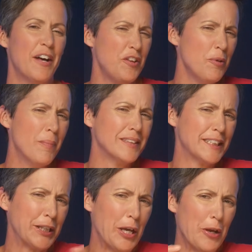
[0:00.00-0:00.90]
A few months
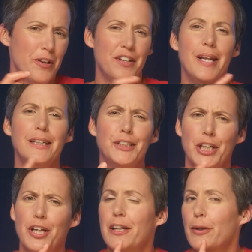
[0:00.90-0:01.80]
ago,
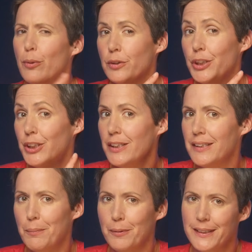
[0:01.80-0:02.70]
Ninja launched the
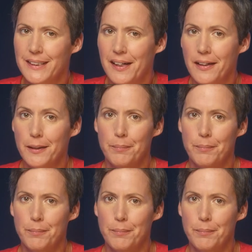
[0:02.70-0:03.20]
Double Stack,